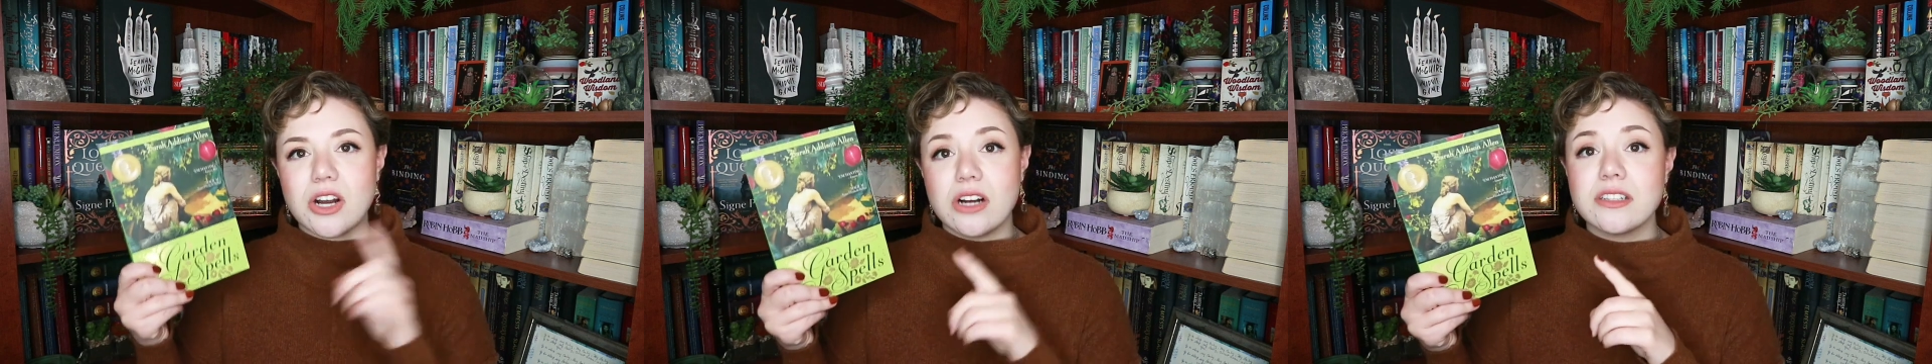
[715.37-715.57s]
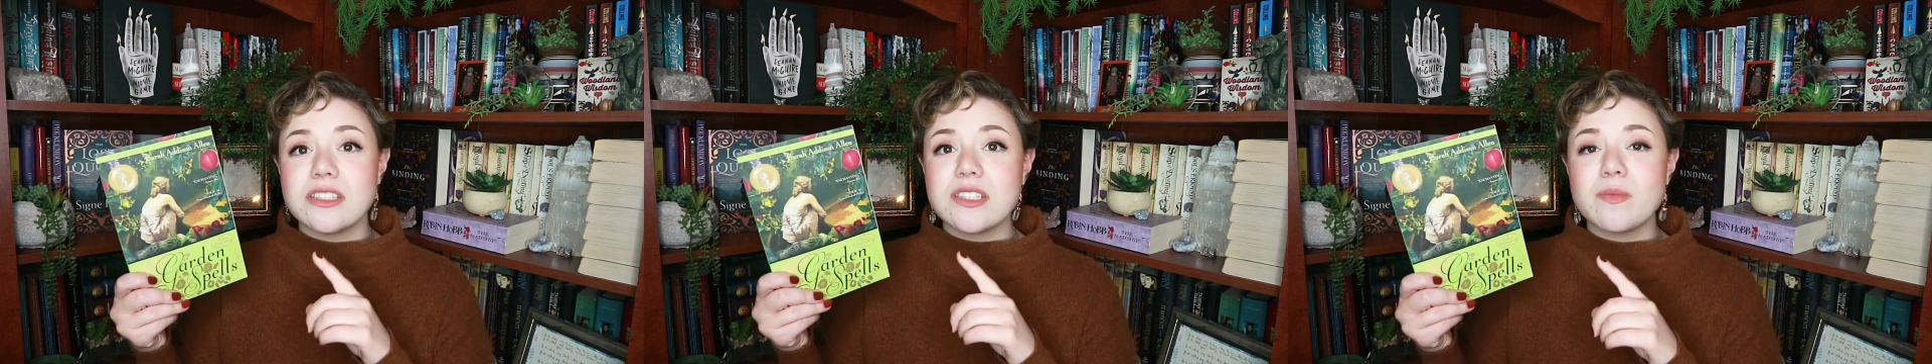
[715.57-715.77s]

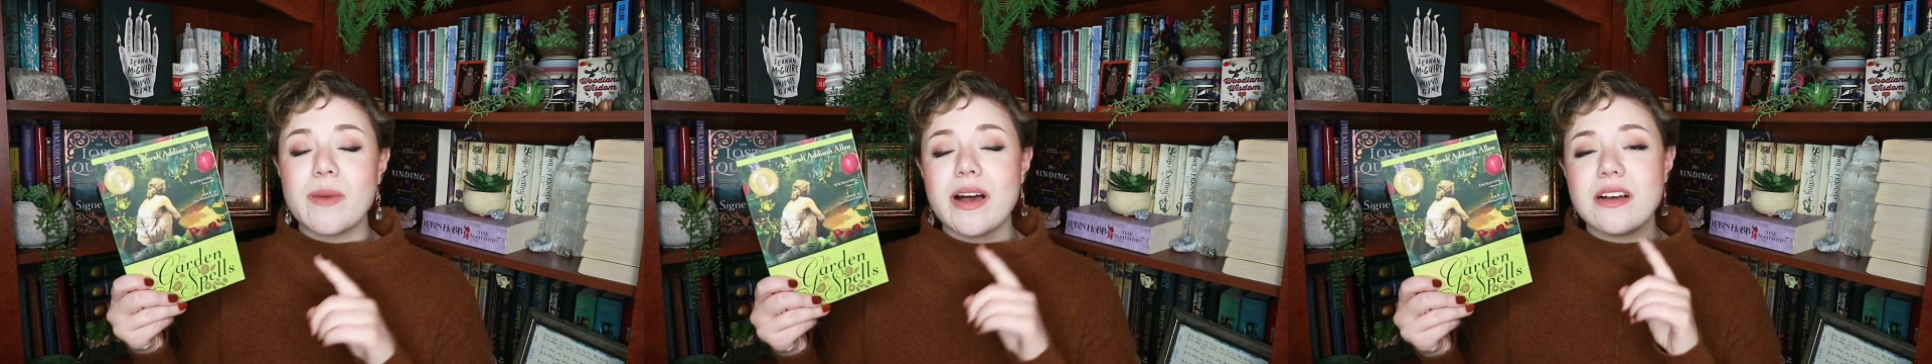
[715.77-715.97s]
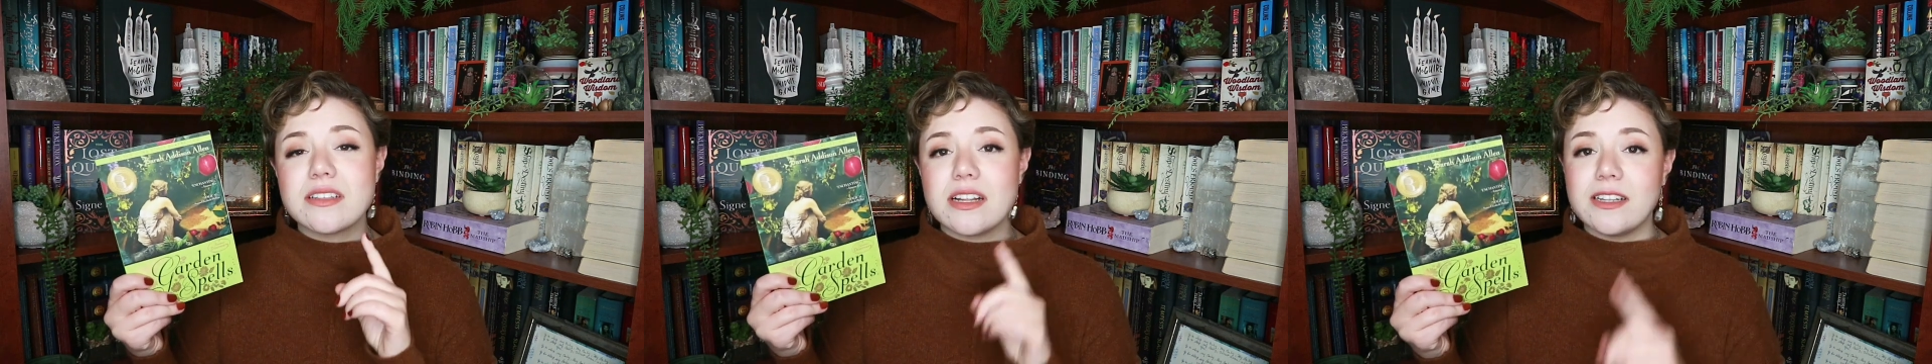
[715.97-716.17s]
Garden
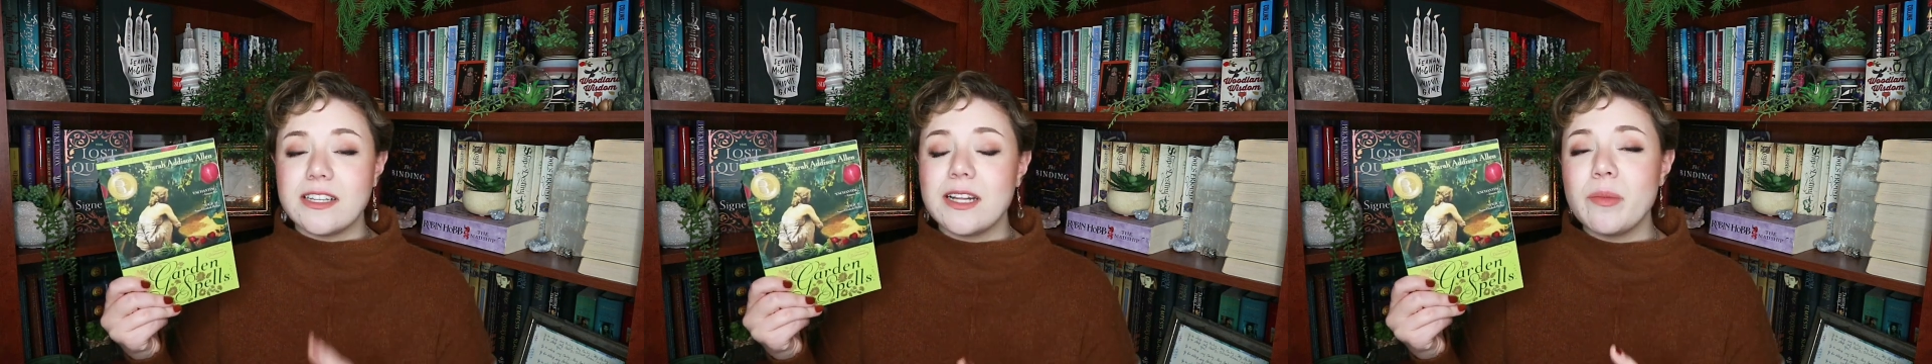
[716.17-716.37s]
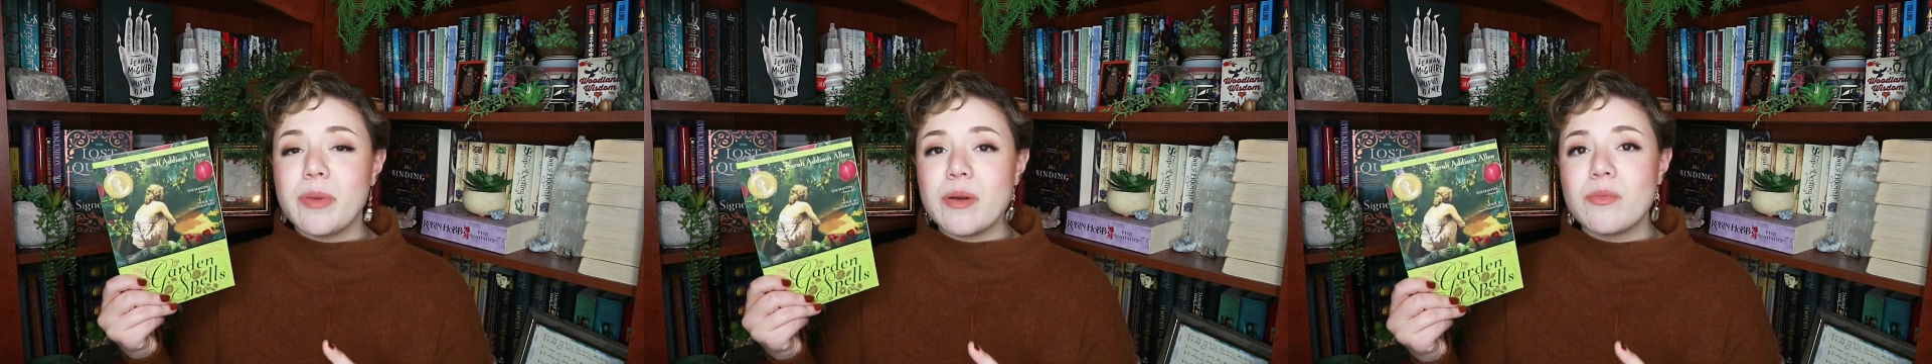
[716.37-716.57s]
Spells a
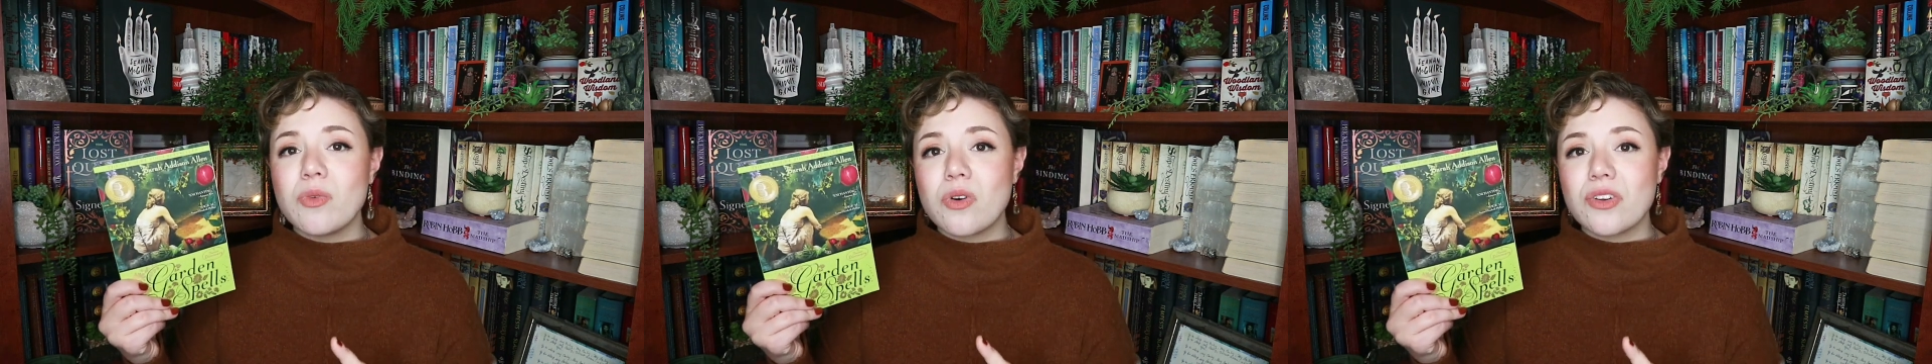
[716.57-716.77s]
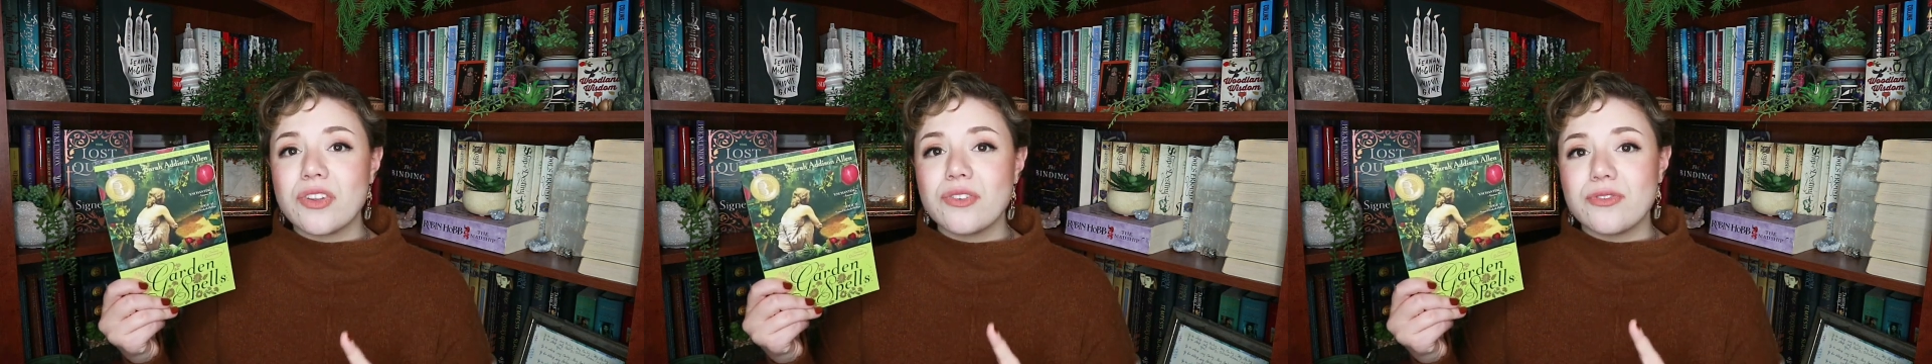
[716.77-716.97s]
little bit
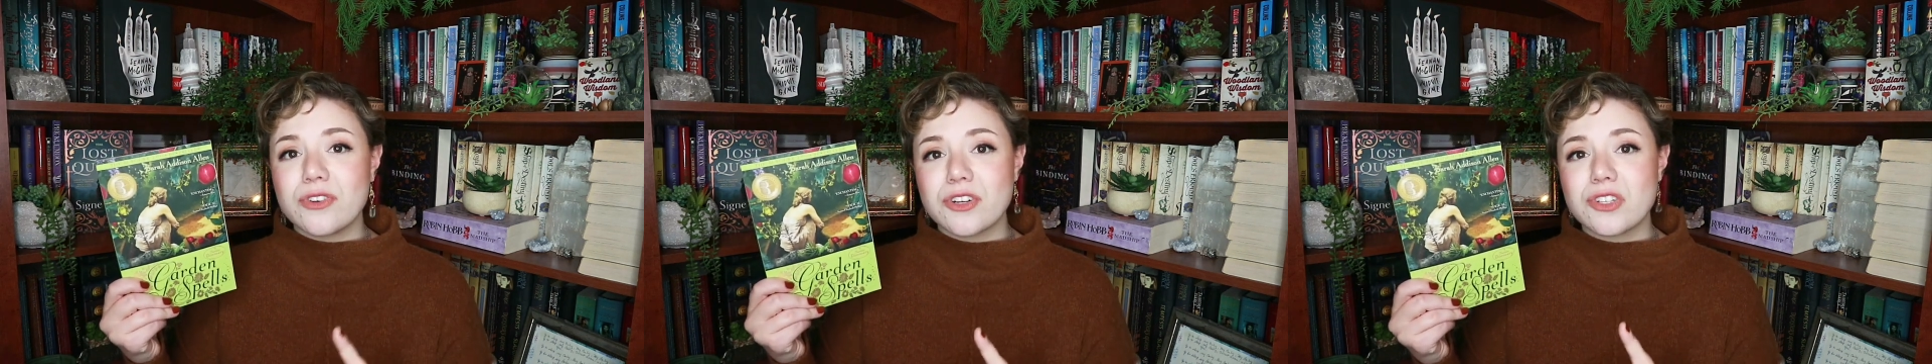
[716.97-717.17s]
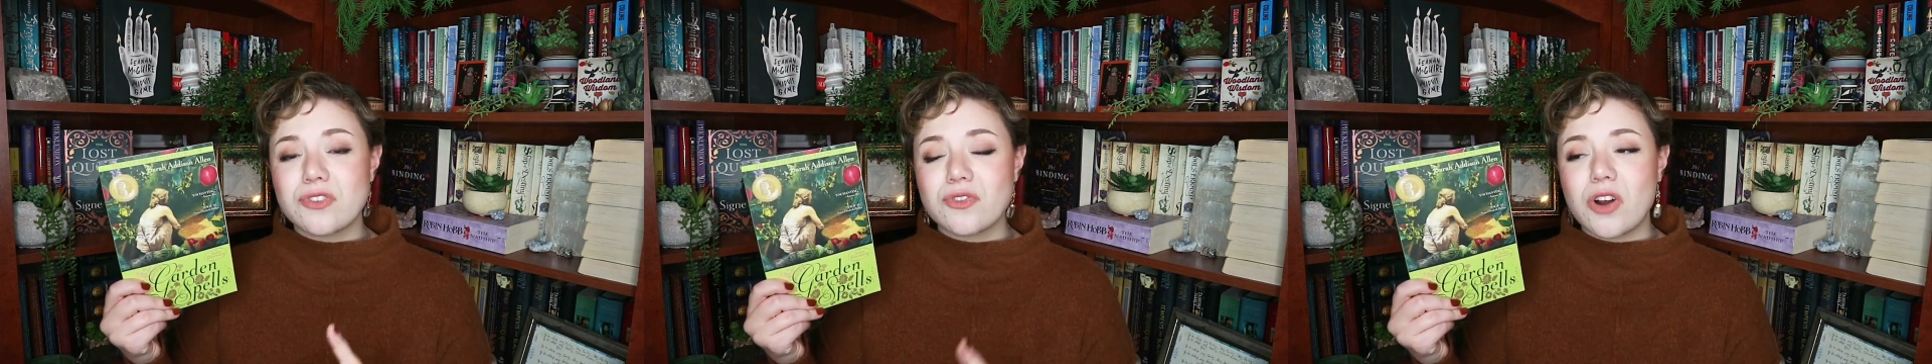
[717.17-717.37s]
more than
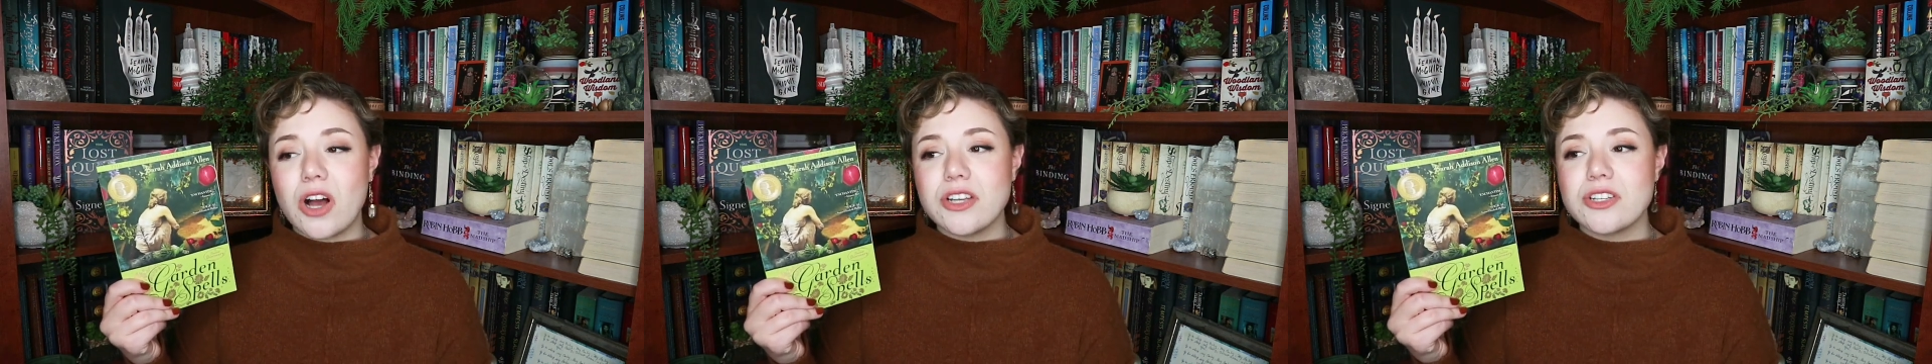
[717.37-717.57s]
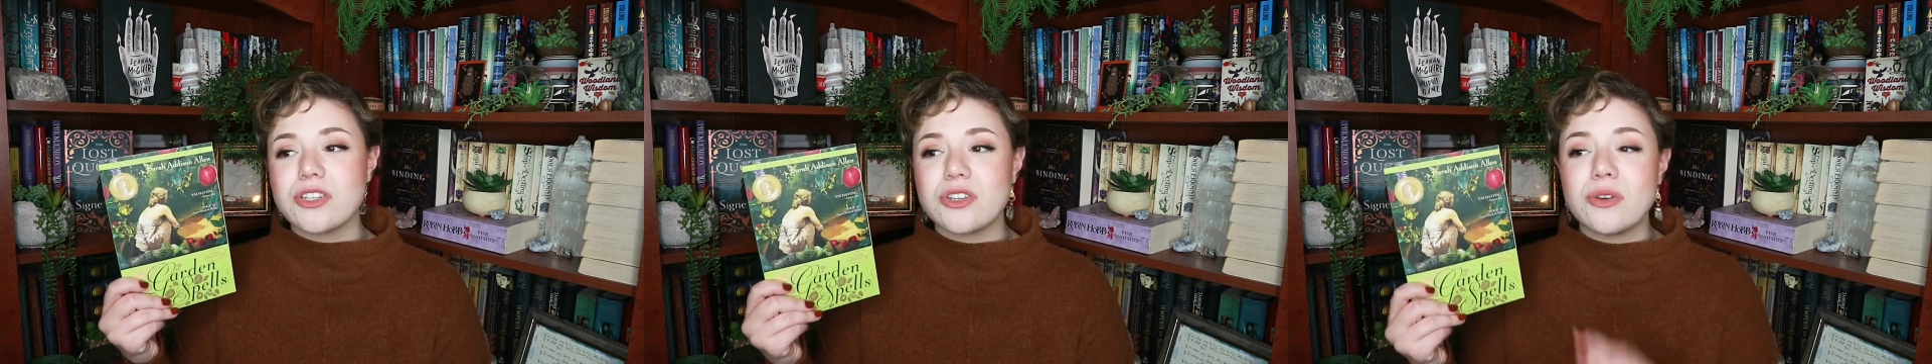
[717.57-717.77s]
First Frost,